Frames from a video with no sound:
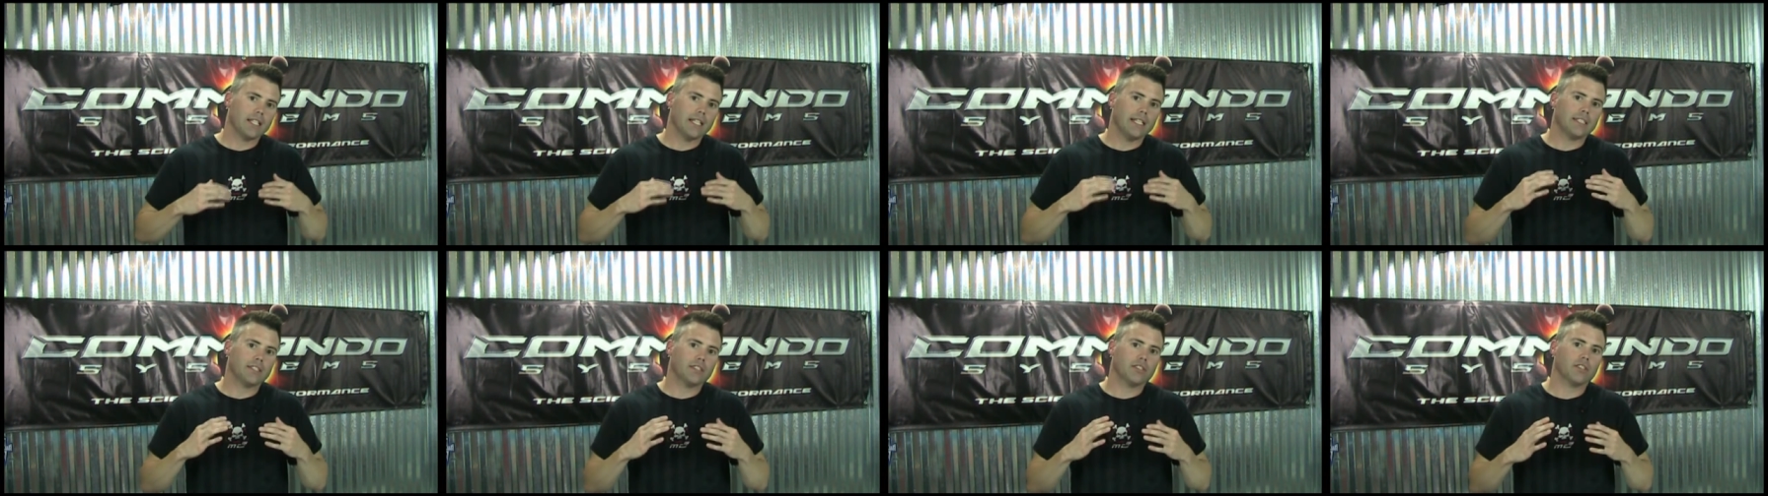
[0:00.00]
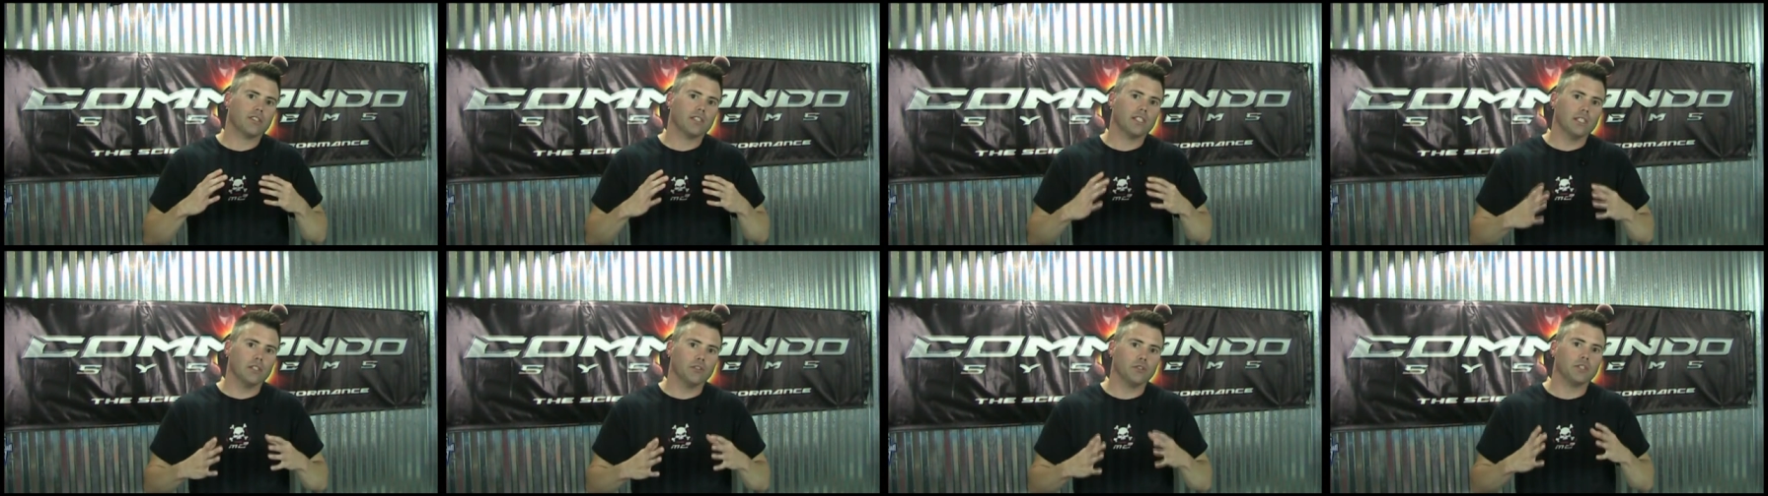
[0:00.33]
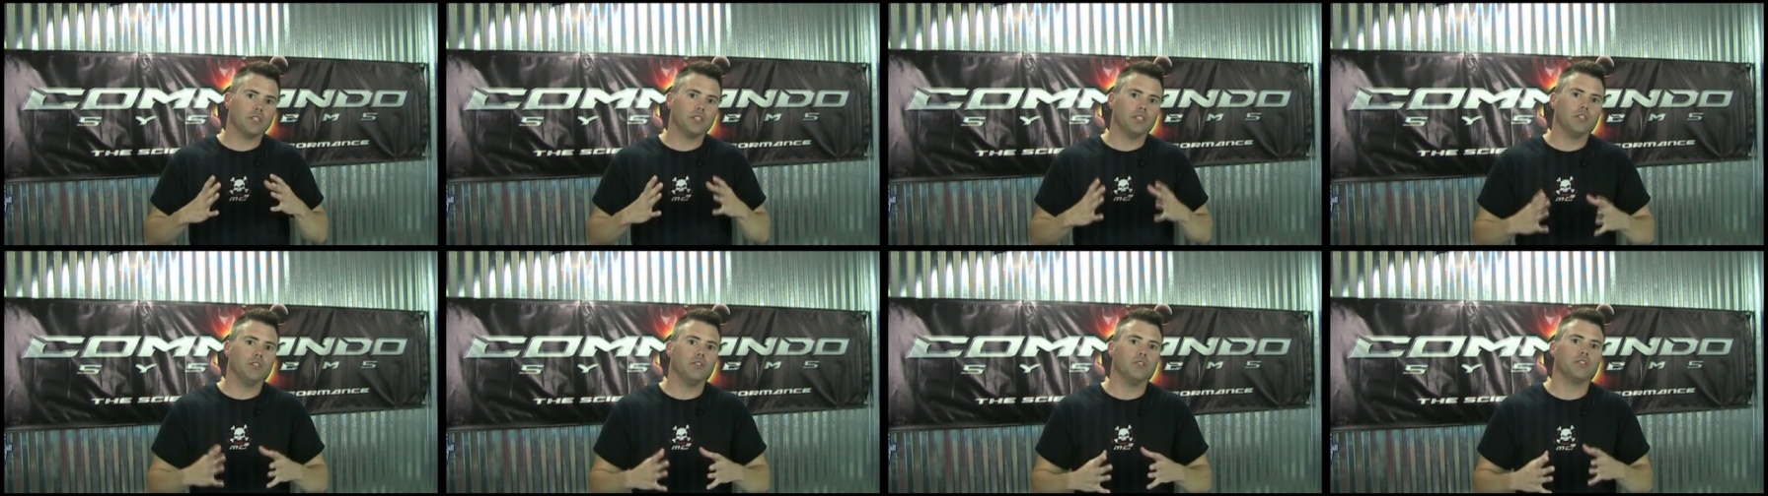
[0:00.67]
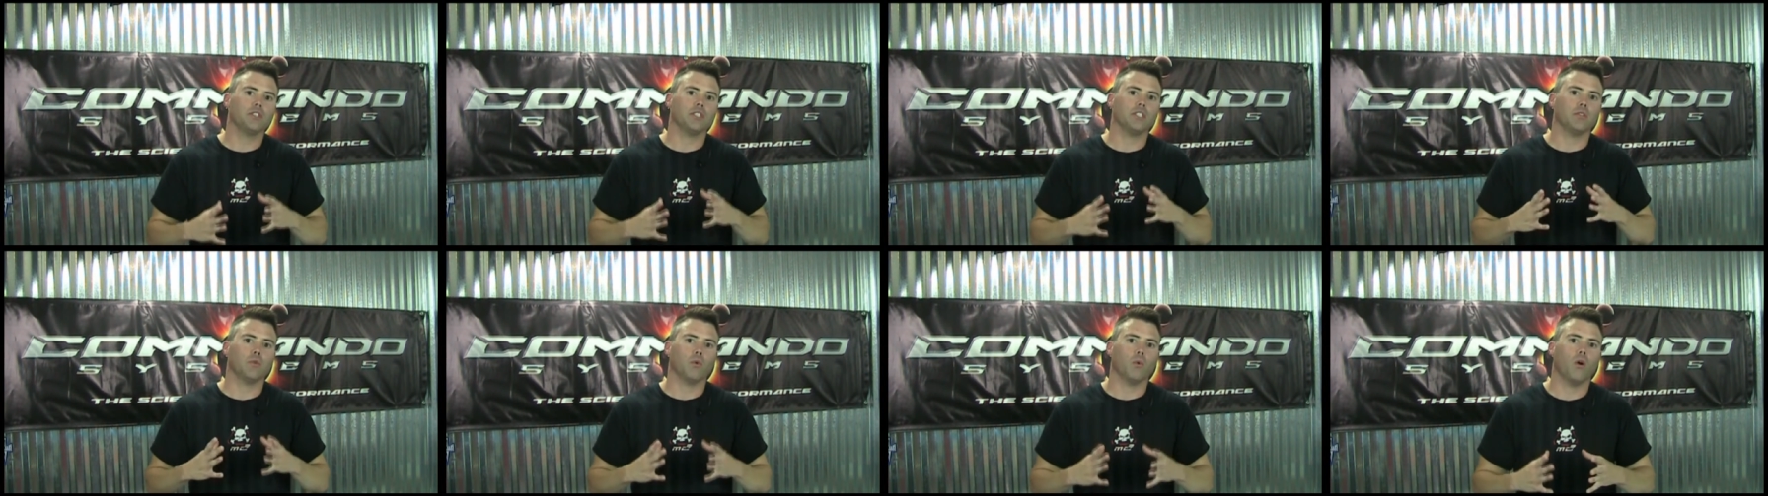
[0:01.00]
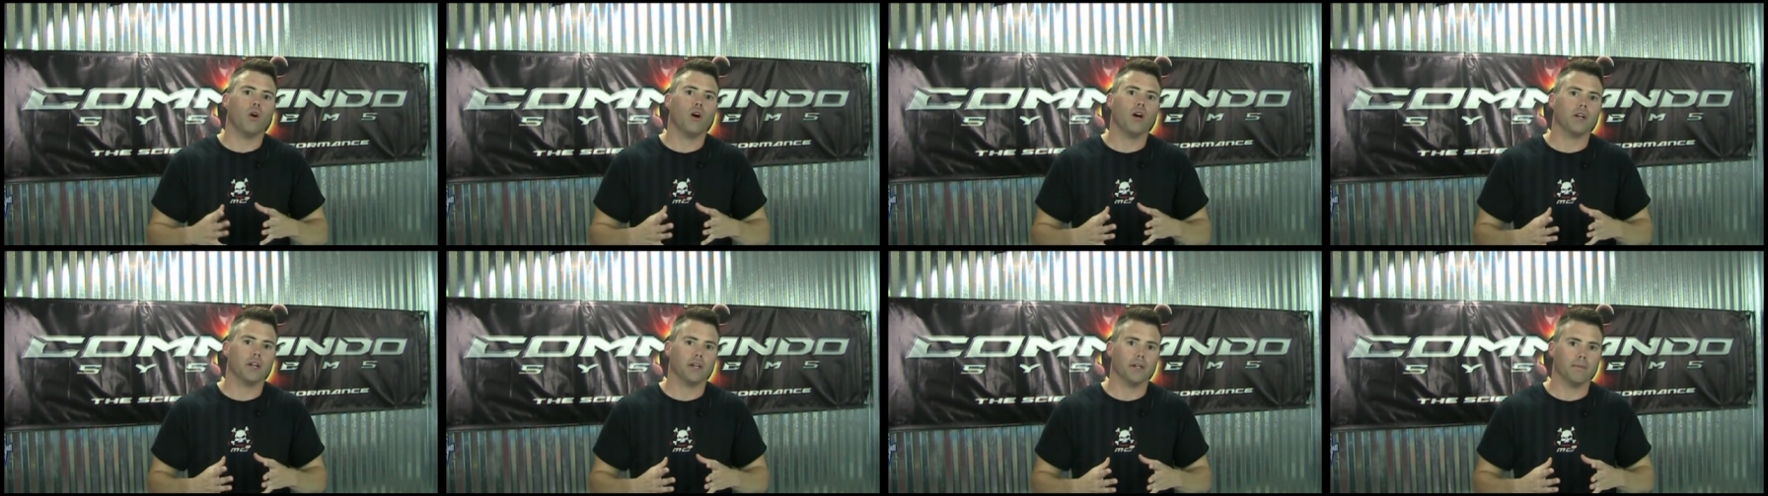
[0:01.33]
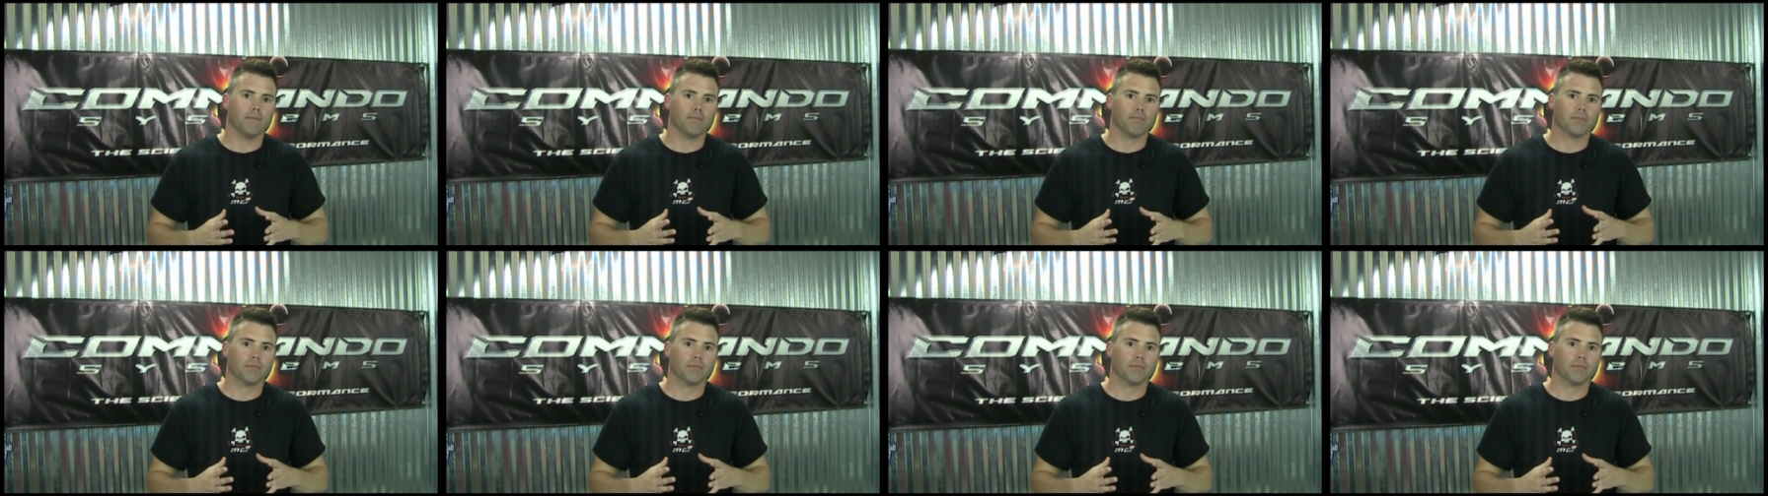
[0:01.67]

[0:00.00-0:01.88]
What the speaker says: It's still using water.